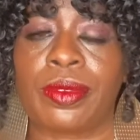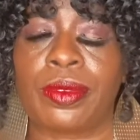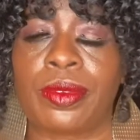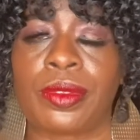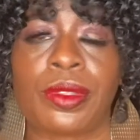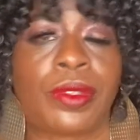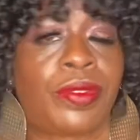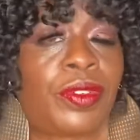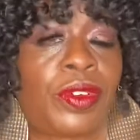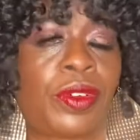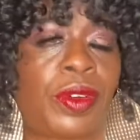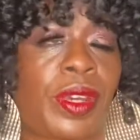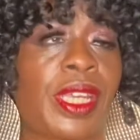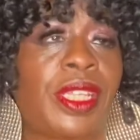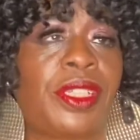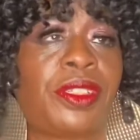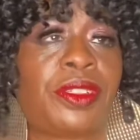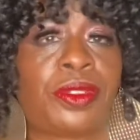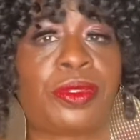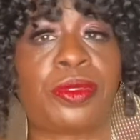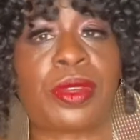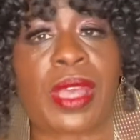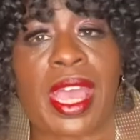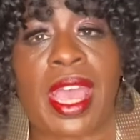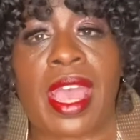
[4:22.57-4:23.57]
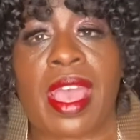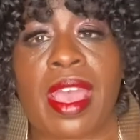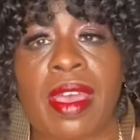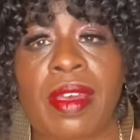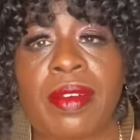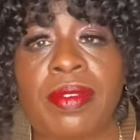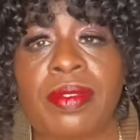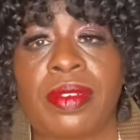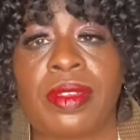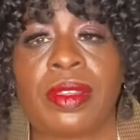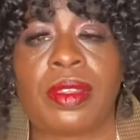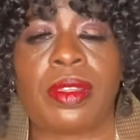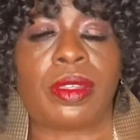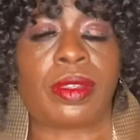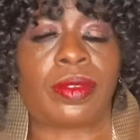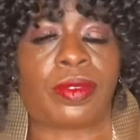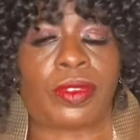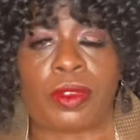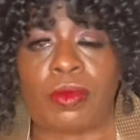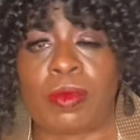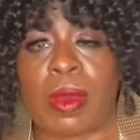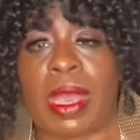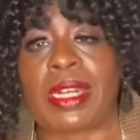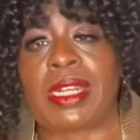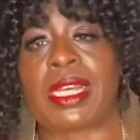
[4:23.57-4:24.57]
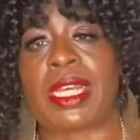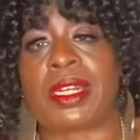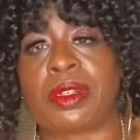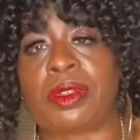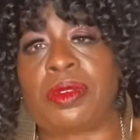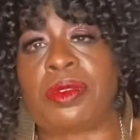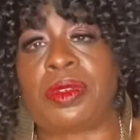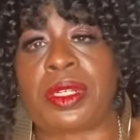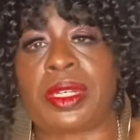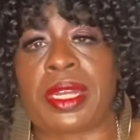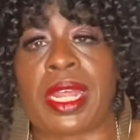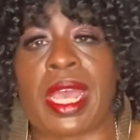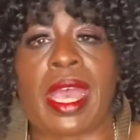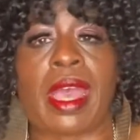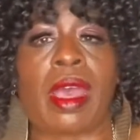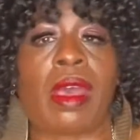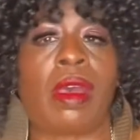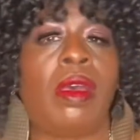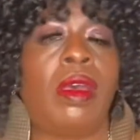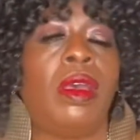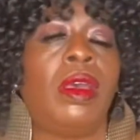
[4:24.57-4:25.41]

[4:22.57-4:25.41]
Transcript: If you ain't, you have. You might not do it now.